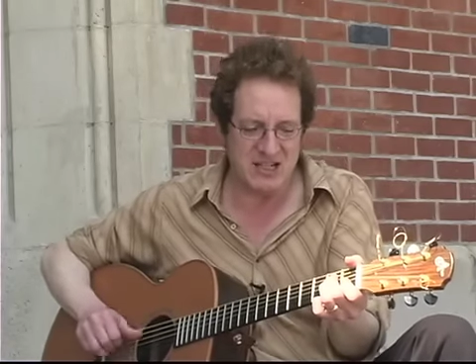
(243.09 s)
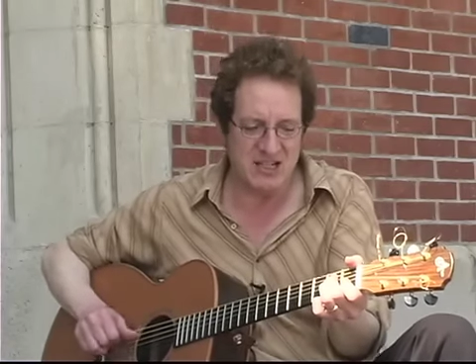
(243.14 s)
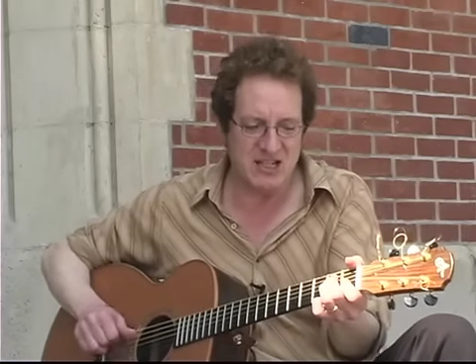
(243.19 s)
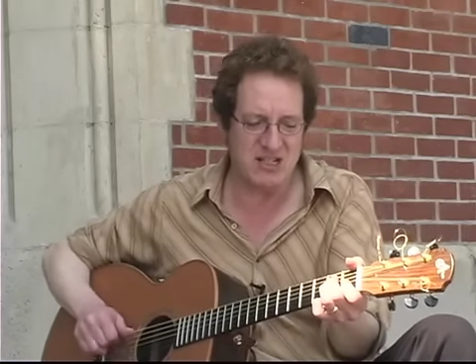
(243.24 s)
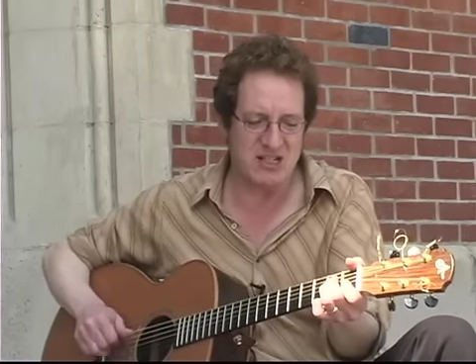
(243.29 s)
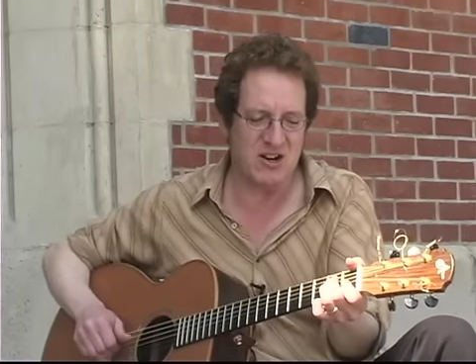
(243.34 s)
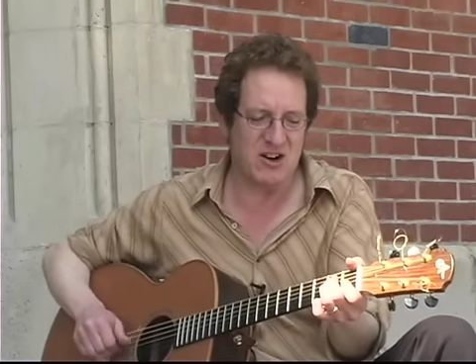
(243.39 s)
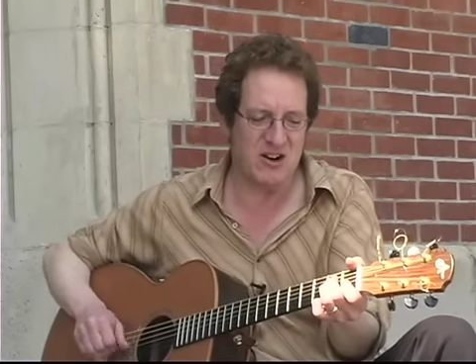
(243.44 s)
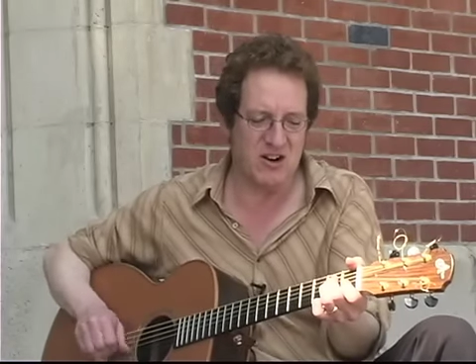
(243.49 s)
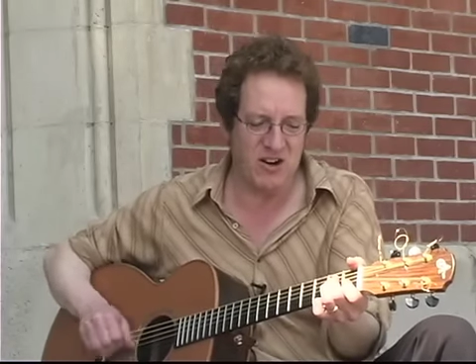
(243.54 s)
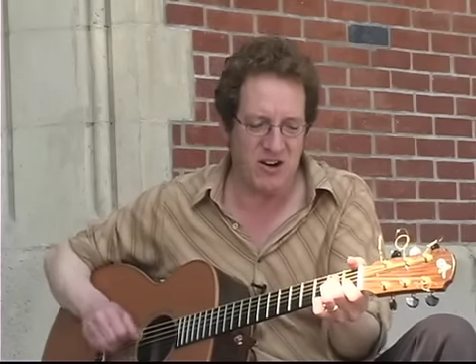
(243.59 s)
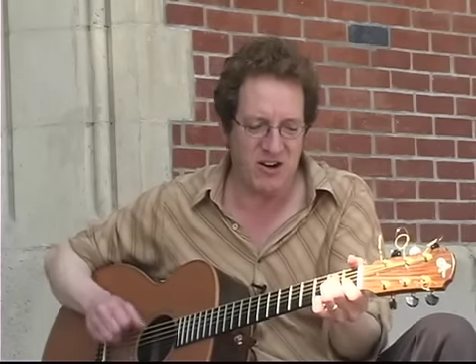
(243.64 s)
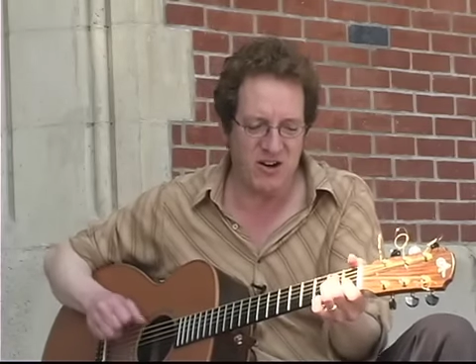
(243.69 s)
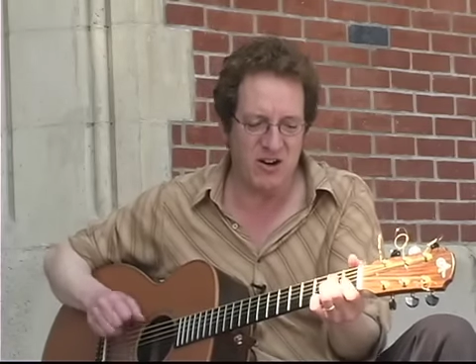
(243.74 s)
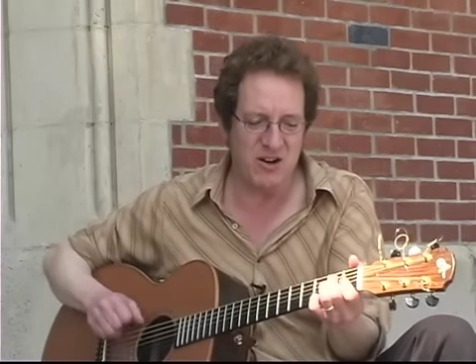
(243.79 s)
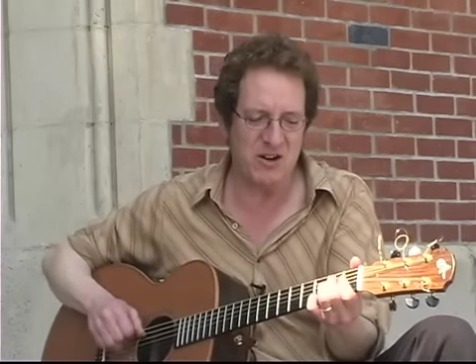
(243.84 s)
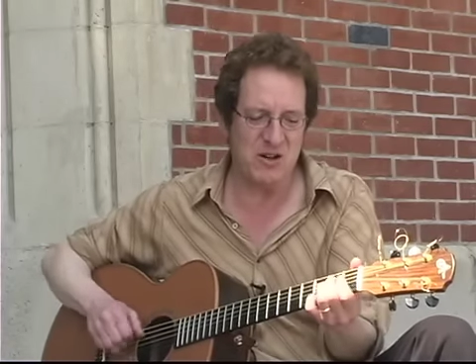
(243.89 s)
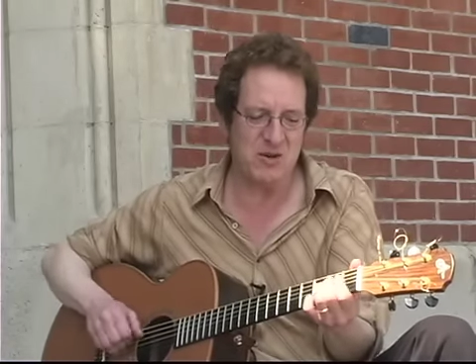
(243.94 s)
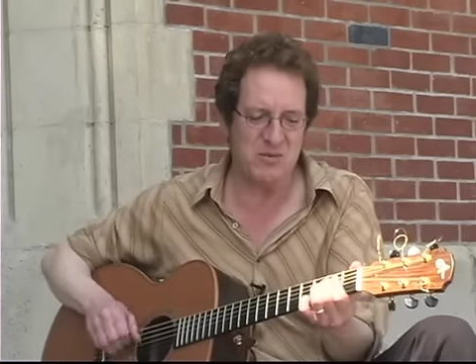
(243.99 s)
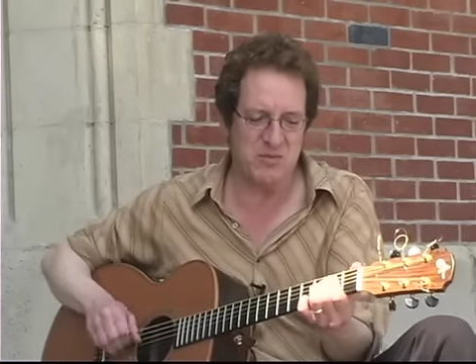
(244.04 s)

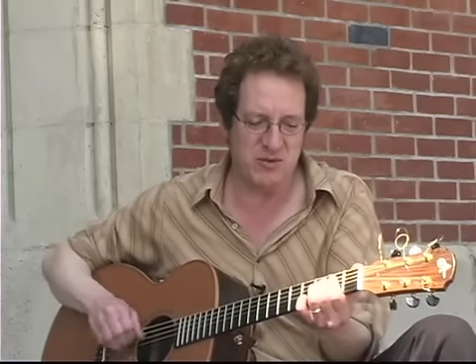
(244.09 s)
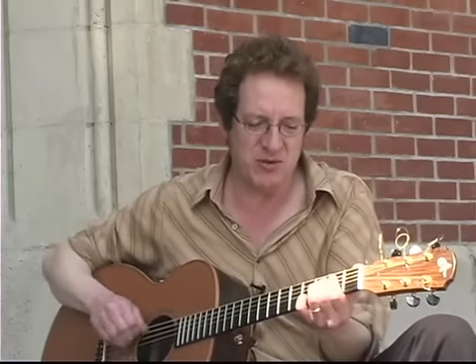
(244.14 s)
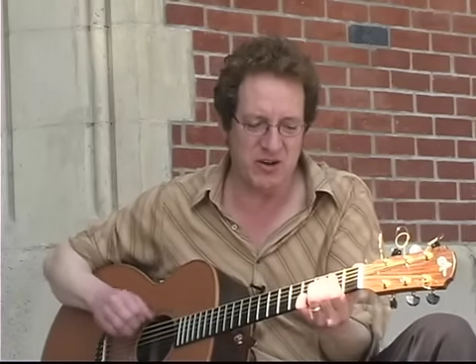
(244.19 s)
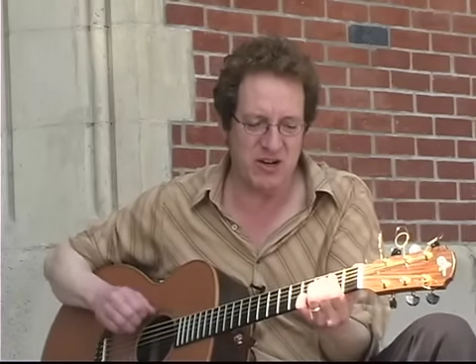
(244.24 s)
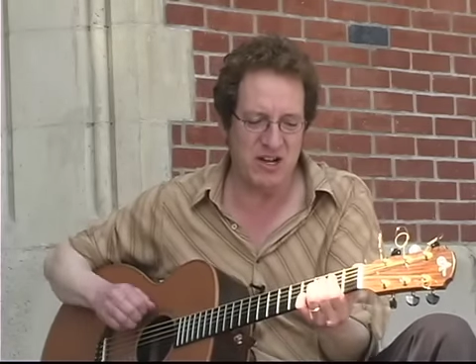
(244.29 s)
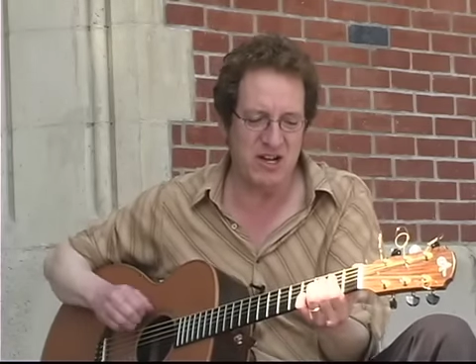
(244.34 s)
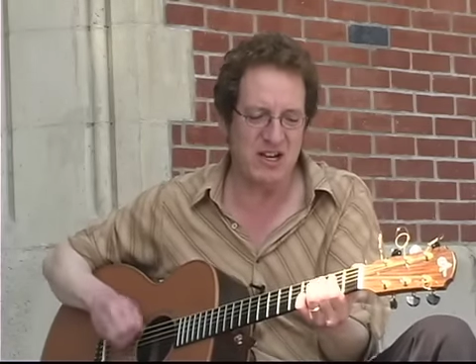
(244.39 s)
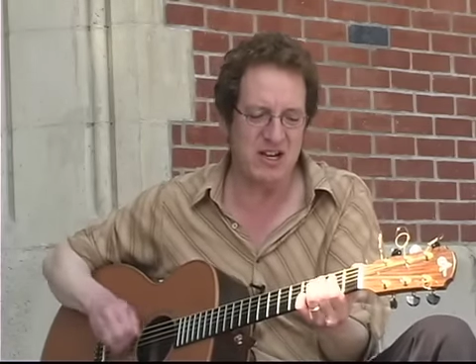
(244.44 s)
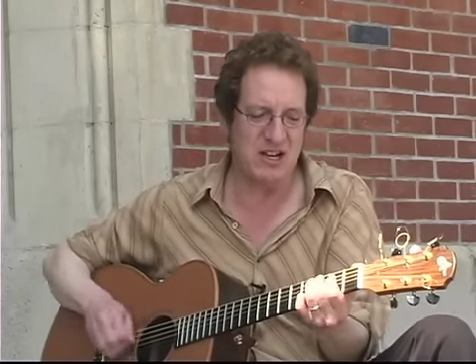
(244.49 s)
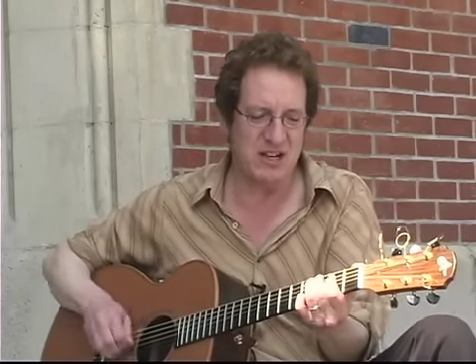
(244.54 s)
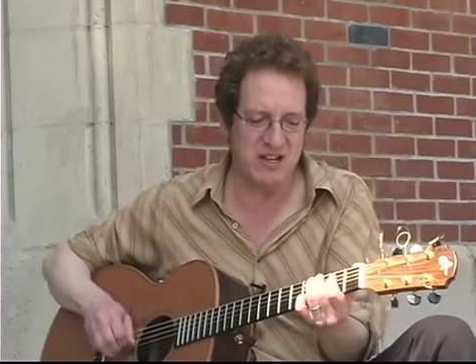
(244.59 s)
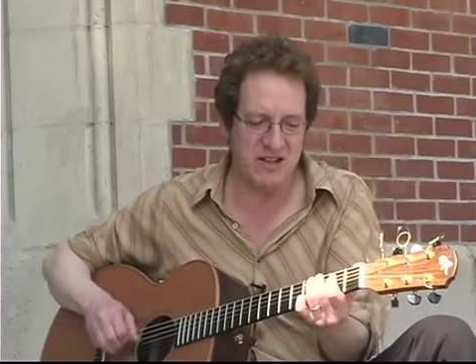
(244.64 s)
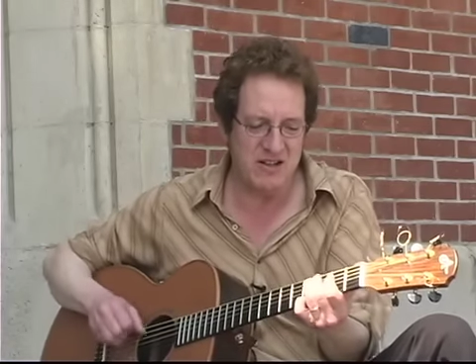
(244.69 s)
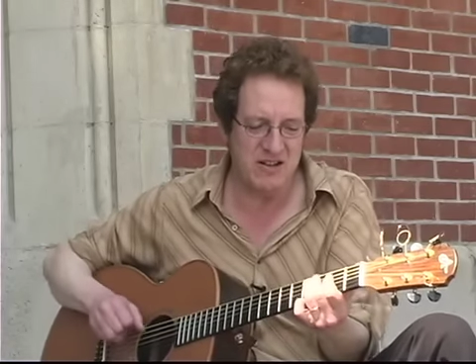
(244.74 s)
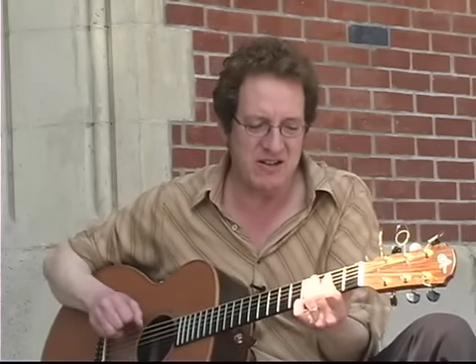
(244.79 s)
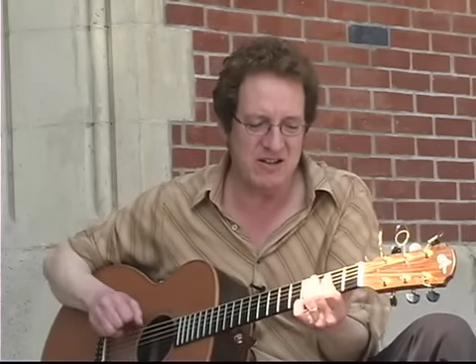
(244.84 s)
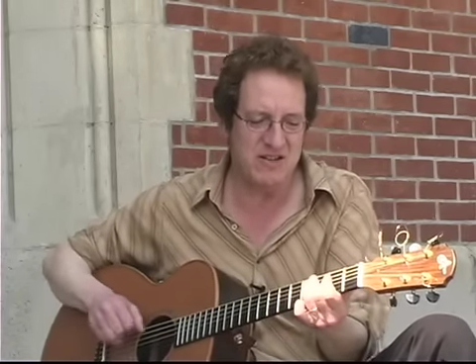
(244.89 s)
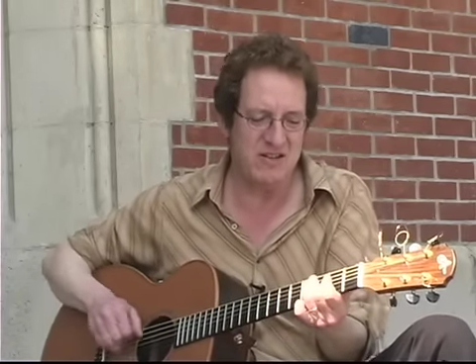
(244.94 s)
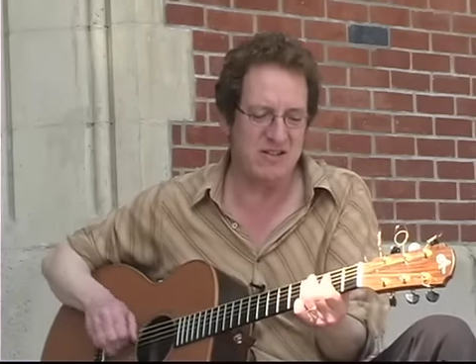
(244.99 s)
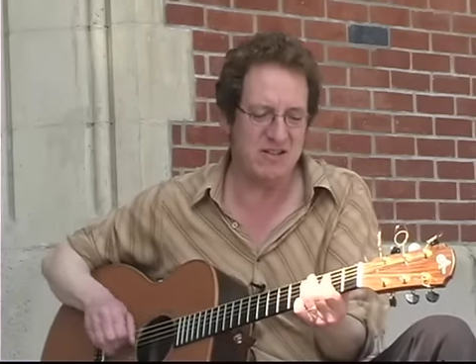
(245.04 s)
started
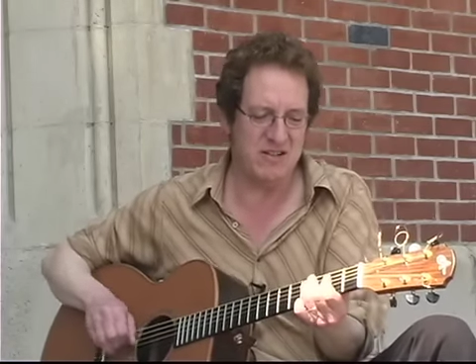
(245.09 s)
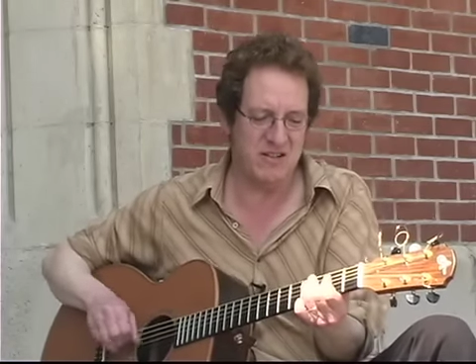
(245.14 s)
praying,